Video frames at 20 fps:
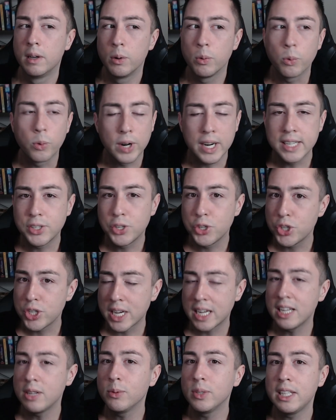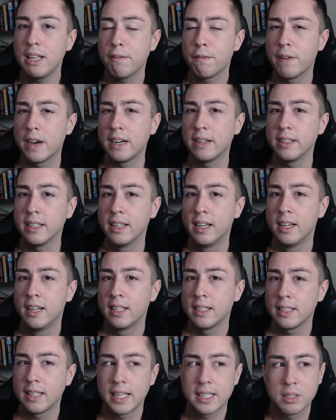where I genuinely felt
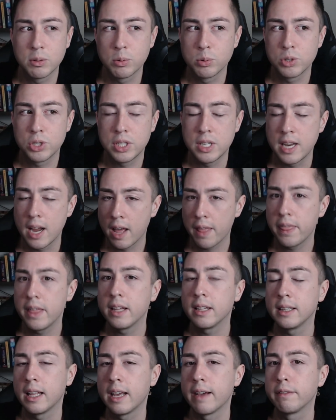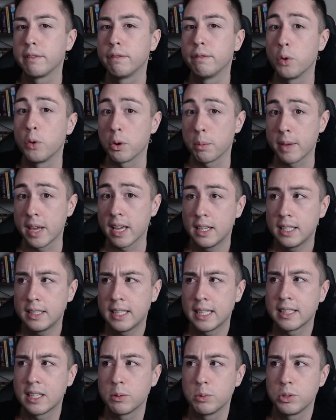like there was nothing left for me and
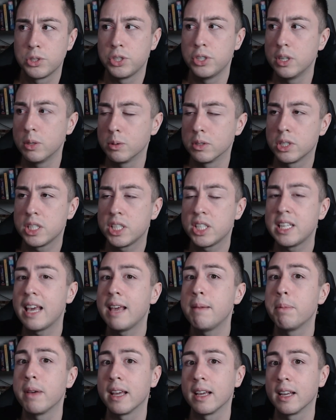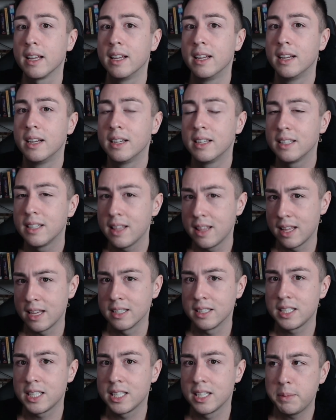that there was no escaping
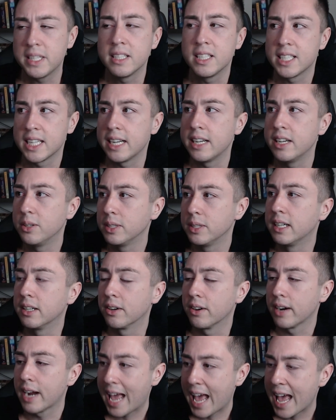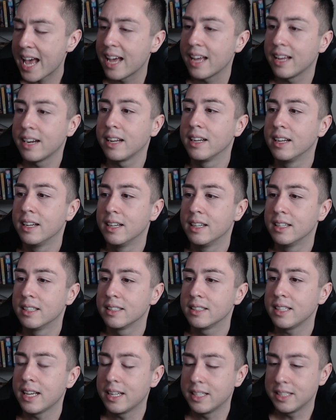this because I no longer had
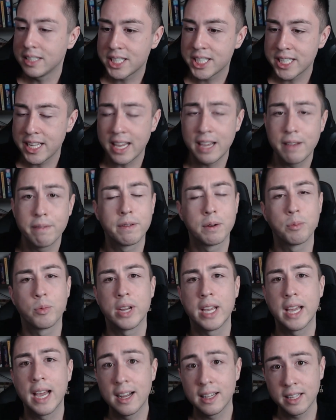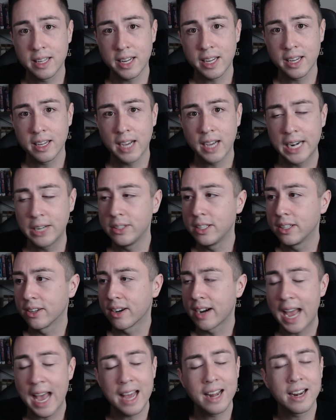an escape from reality. I no
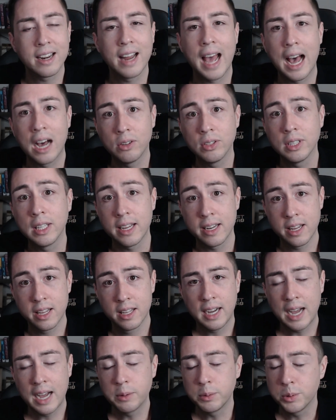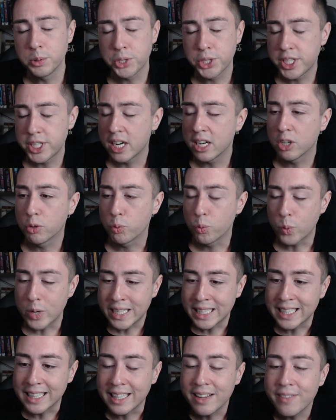longer had an outlet. I was stuck
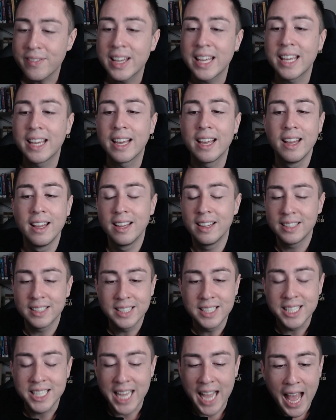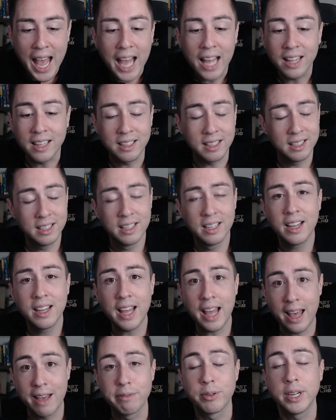reliving this hell
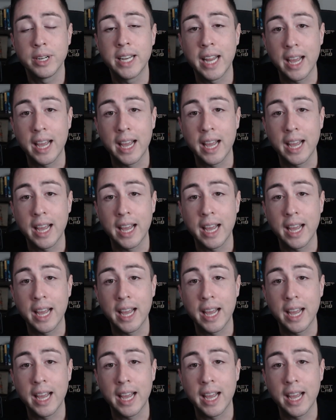every